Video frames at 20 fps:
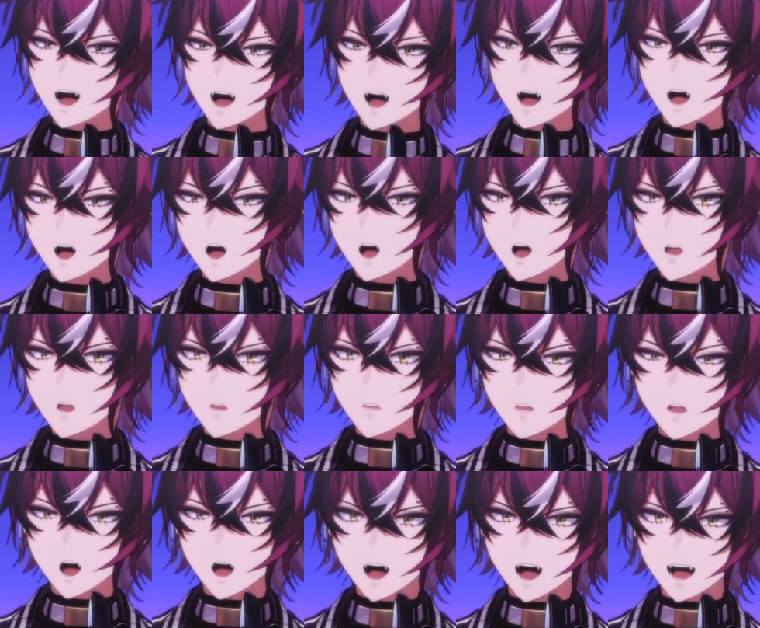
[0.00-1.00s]
what
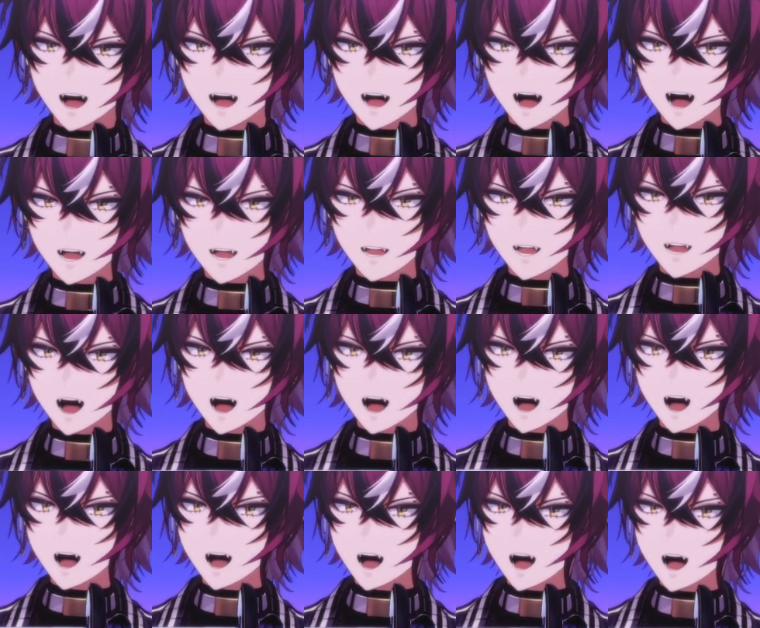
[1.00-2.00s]
this
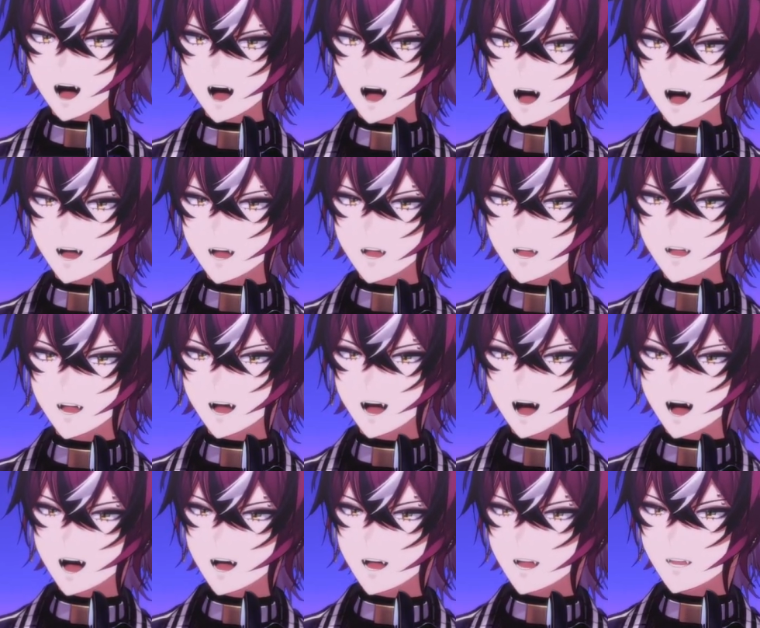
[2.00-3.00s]
kiss, kiss,
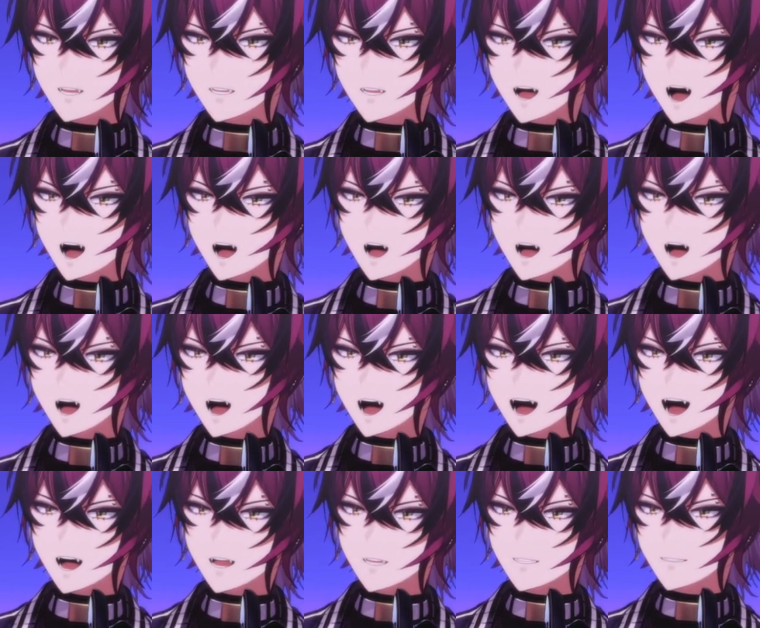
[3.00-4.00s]
fall in love
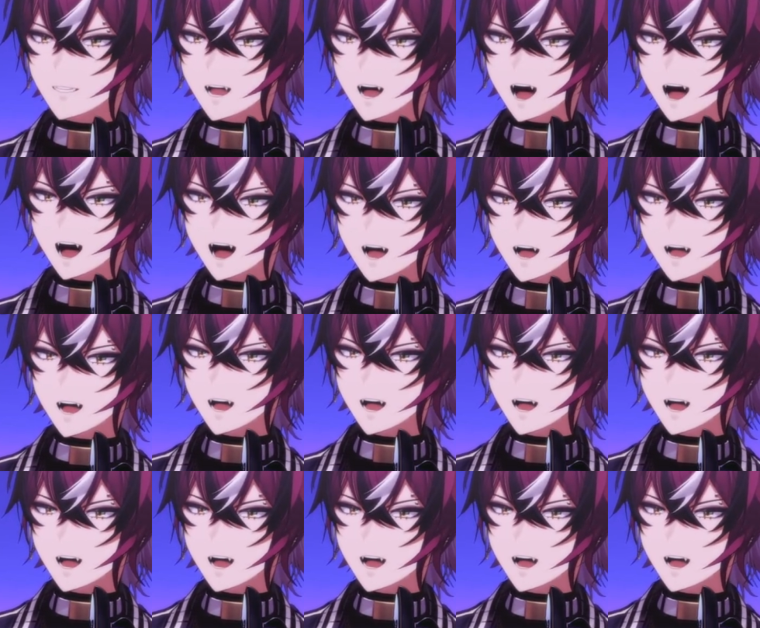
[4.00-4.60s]
means.